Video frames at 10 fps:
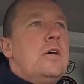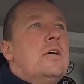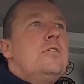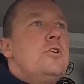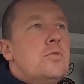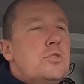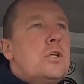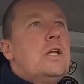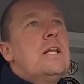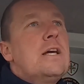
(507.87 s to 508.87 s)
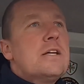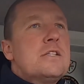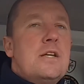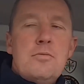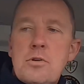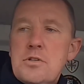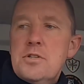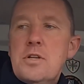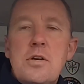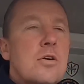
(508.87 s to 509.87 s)
Usually, like I say, once
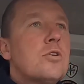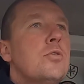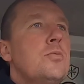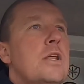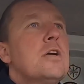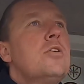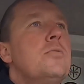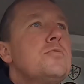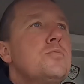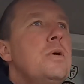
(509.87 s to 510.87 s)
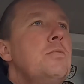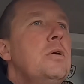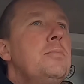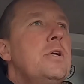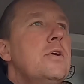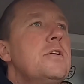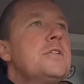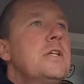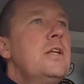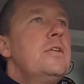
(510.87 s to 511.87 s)
the good weather comes, we will be on to
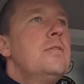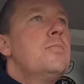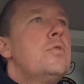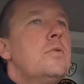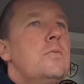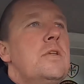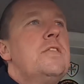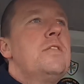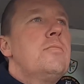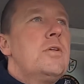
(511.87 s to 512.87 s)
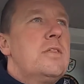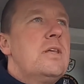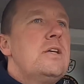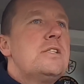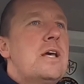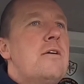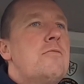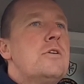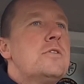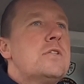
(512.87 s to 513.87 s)
cylinder mowing with these
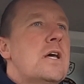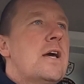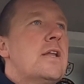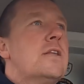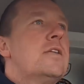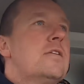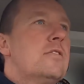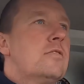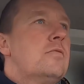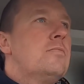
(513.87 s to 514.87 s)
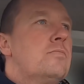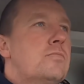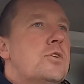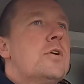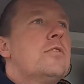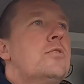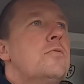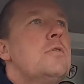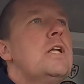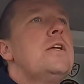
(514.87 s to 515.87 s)
areas, and sort of cut
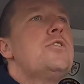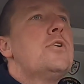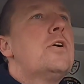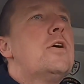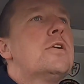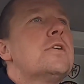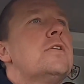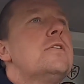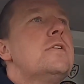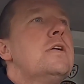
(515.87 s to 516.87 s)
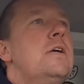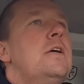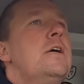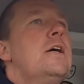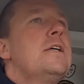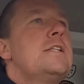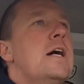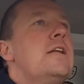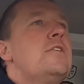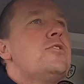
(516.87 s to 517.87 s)
really short and a
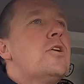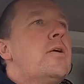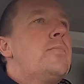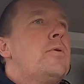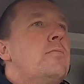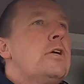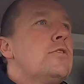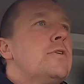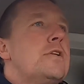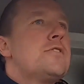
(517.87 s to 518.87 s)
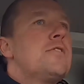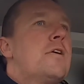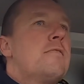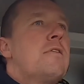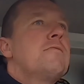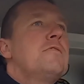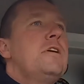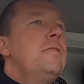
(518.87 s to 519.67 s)
tidy job. We go in sort of every